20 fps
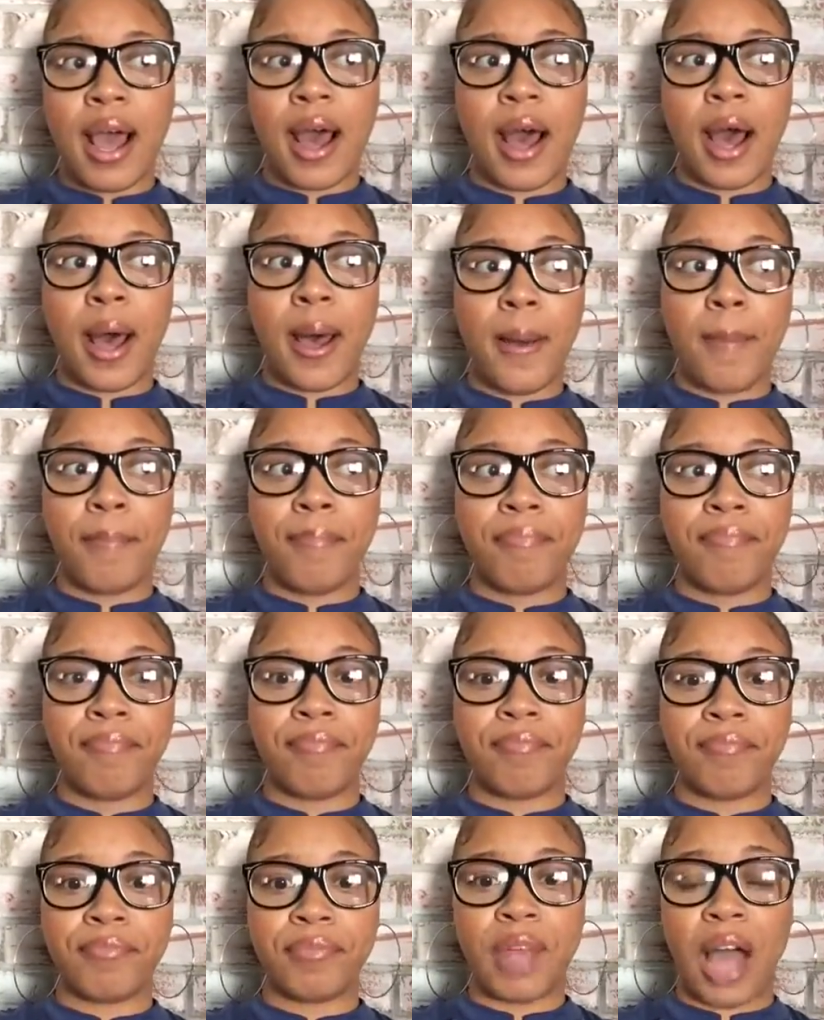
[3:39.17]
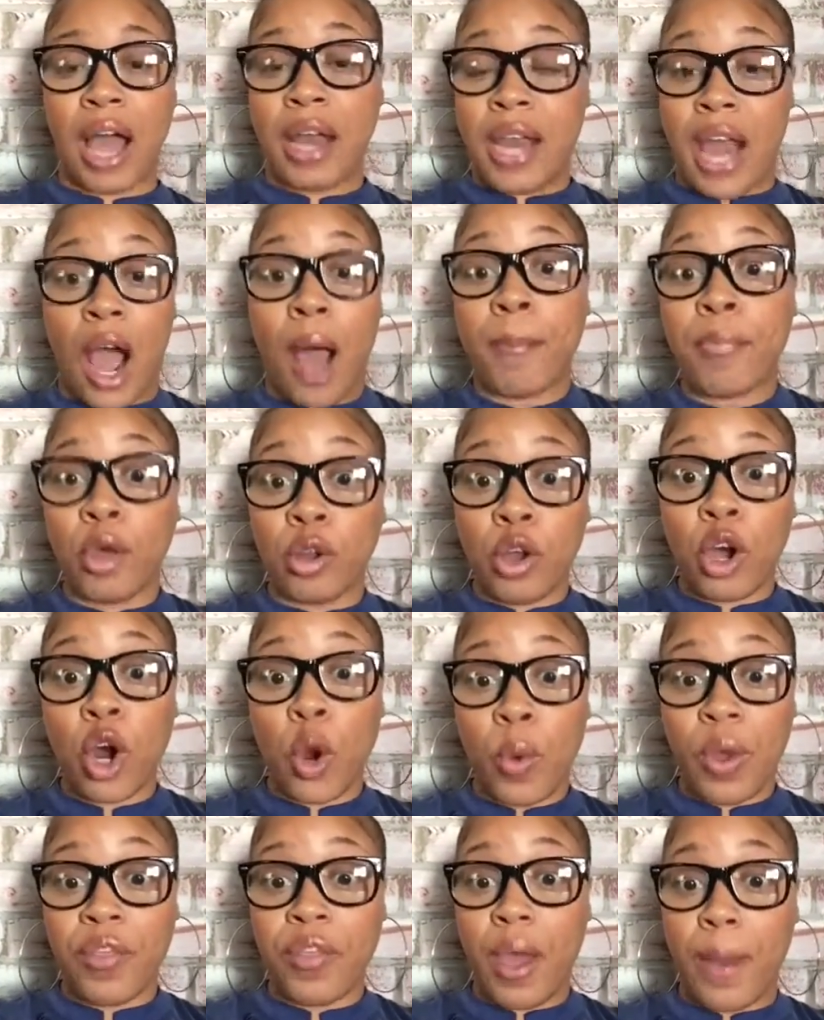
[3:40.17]
Now I'm no
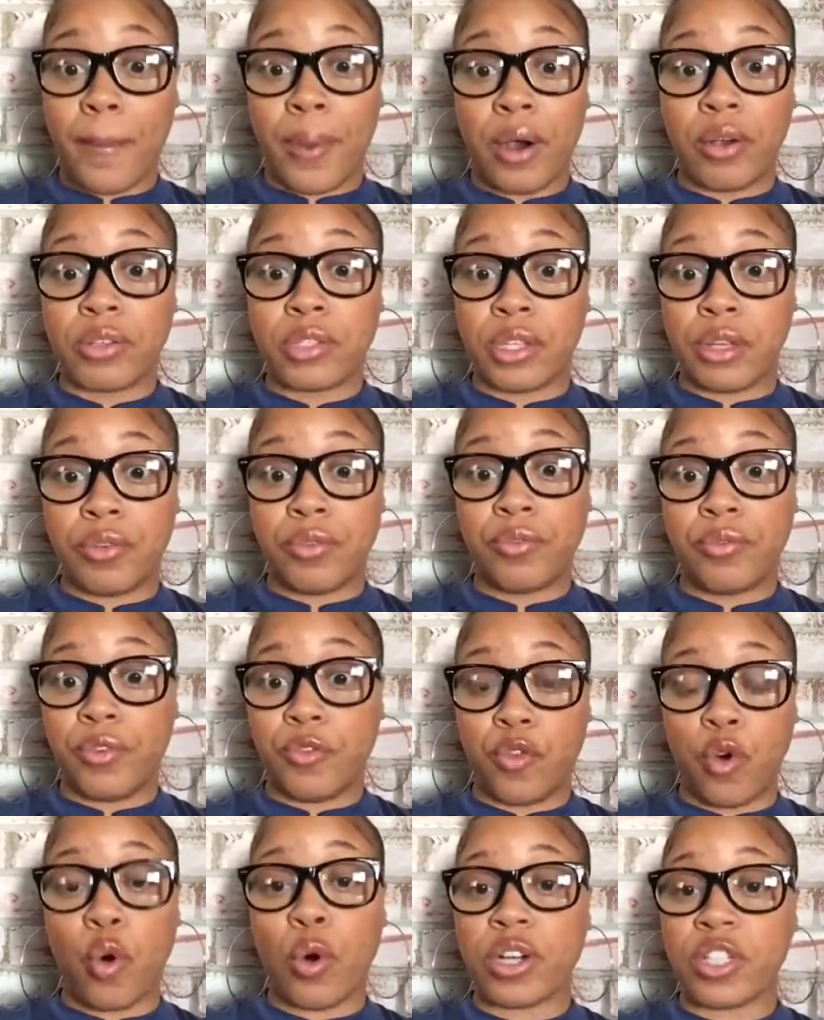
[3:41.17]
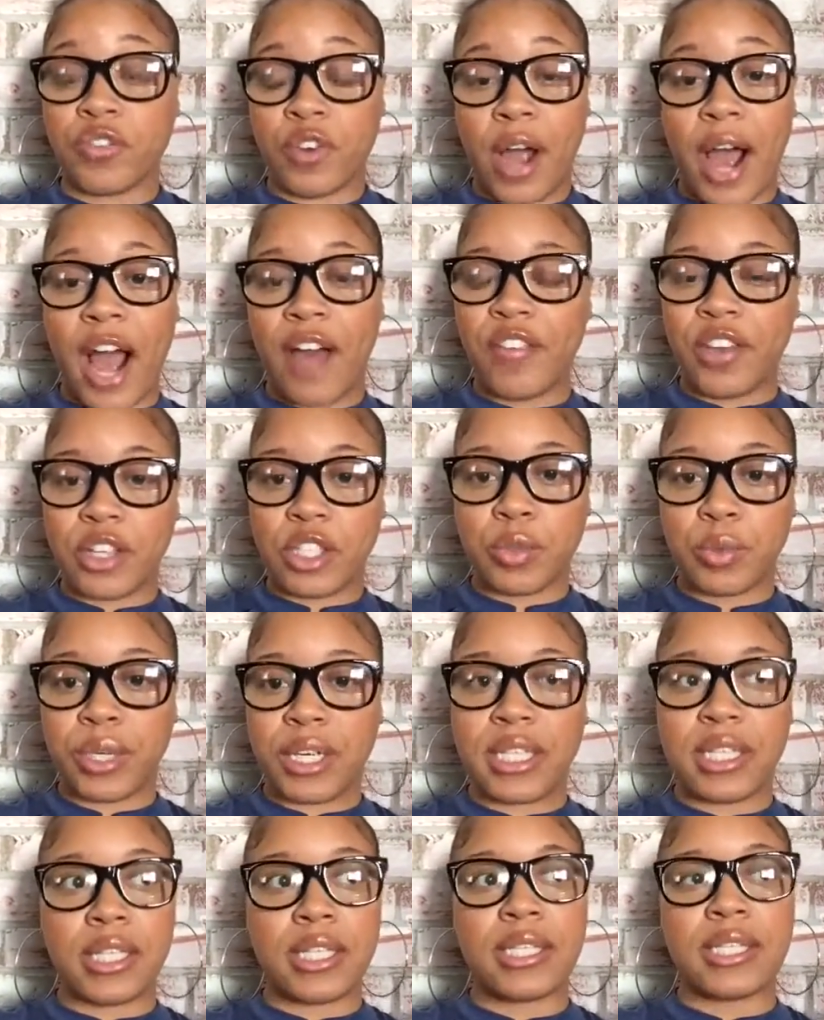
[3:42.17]
longer with that person, of course, for obvious
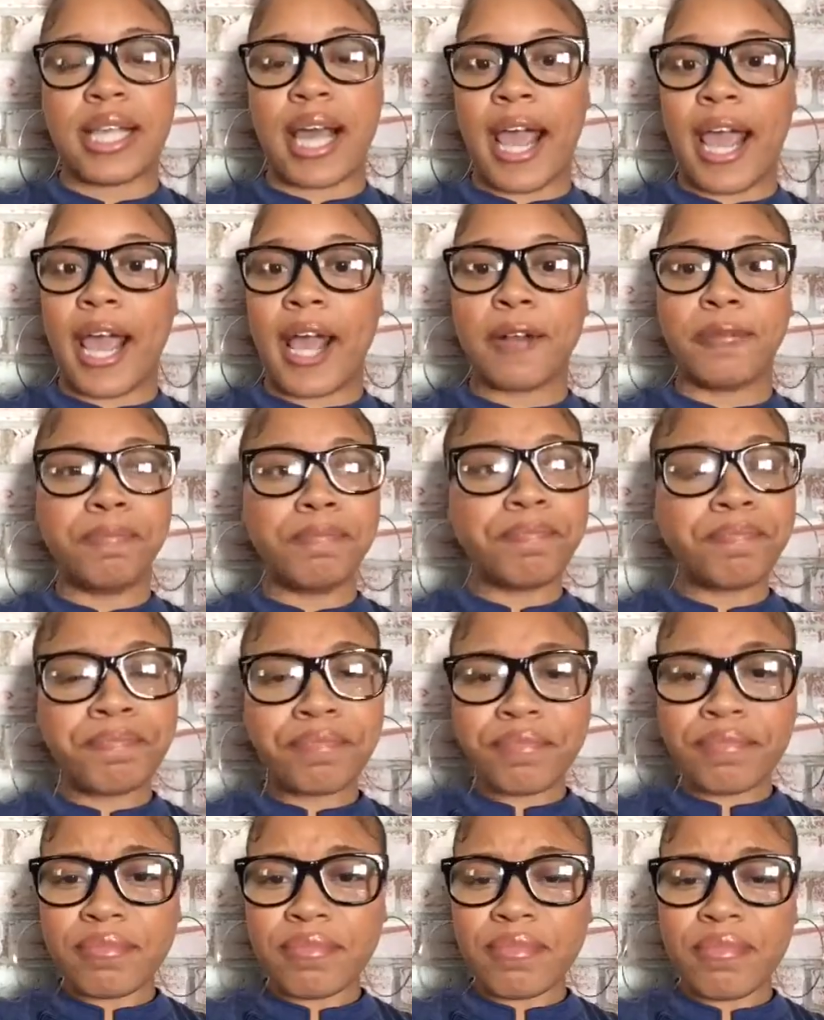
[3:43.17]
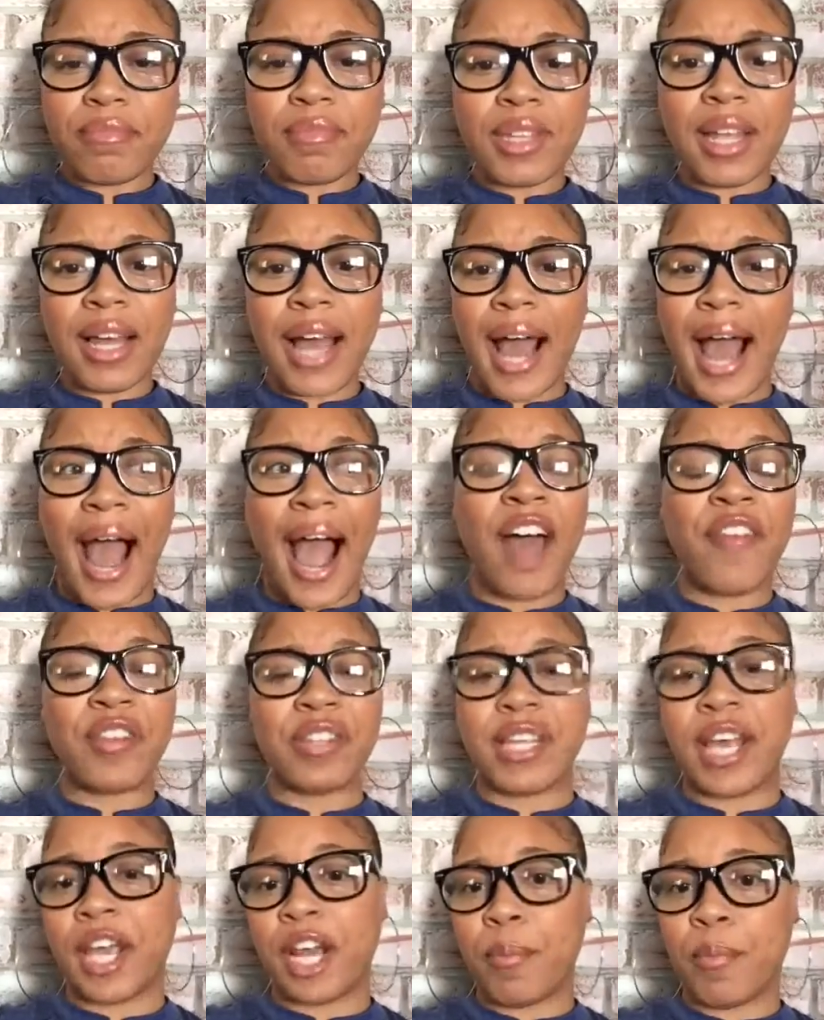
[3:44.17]
reasons, and I have
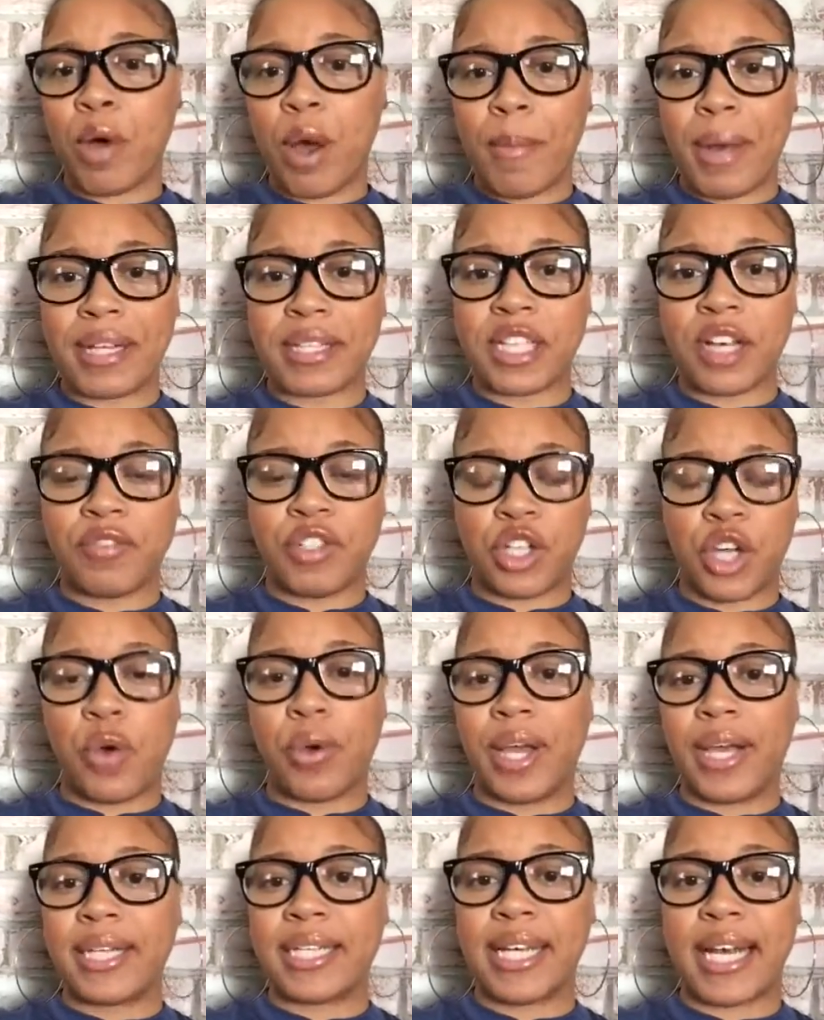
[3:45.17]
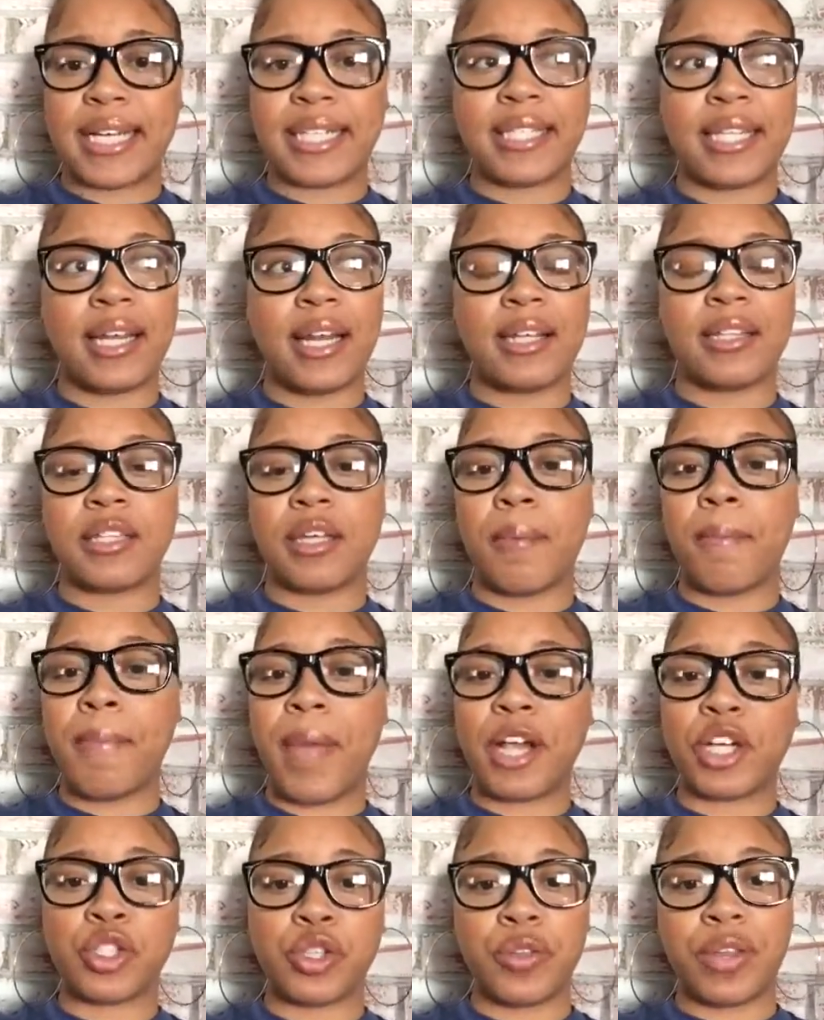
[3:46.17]
to take it upon myself to go get tested and to
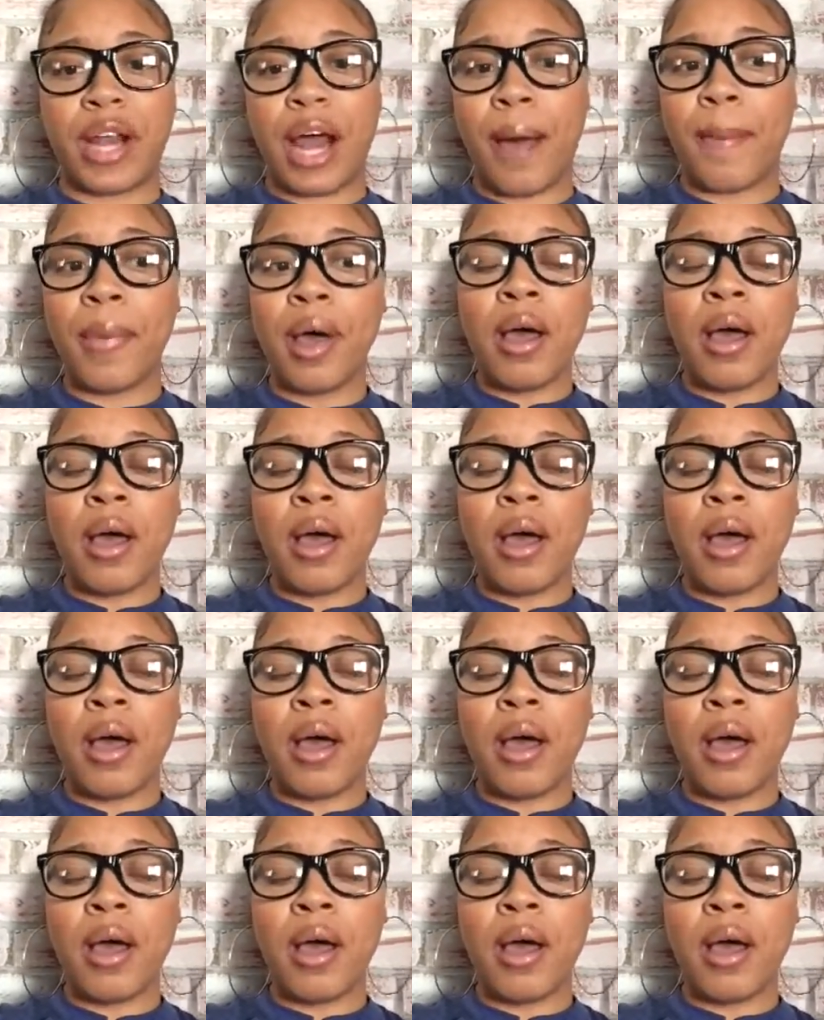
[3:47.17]
make sure that